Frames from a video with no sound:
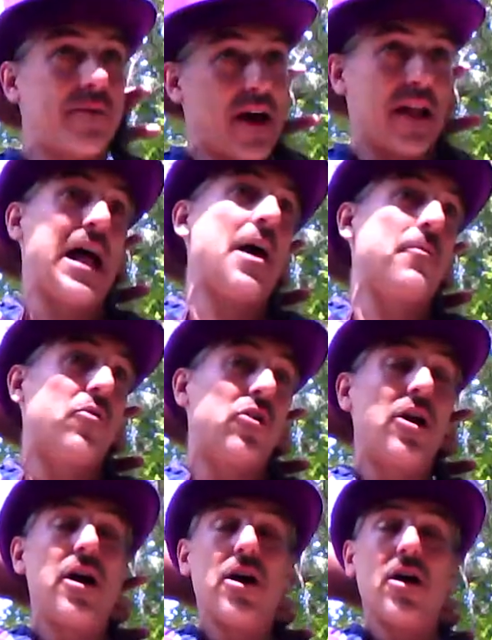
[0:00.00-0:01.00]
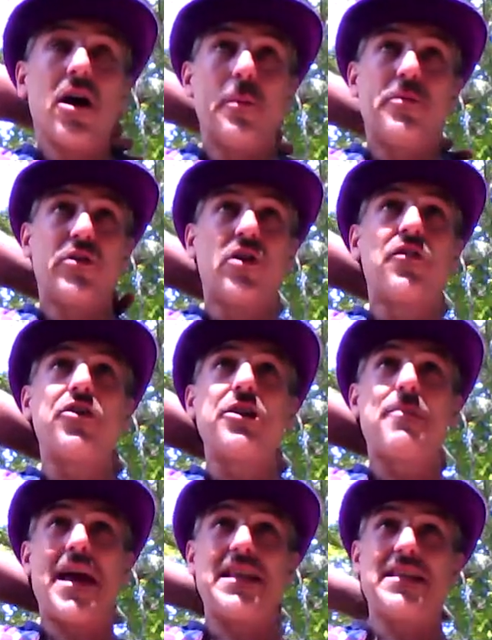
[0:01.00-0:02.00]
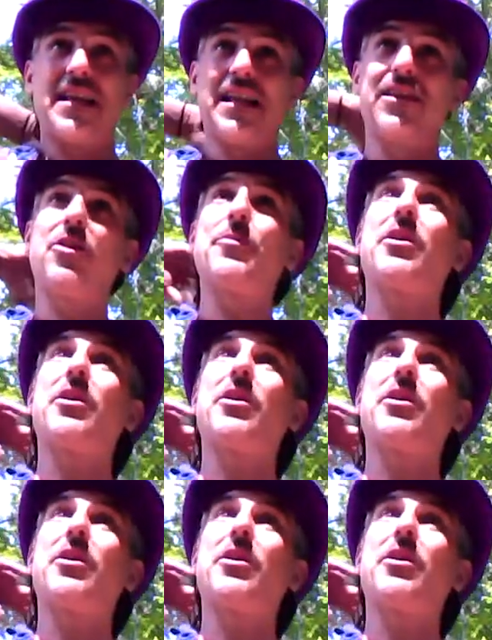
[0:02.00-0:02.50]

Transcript: a lot more observer dependent, a little bit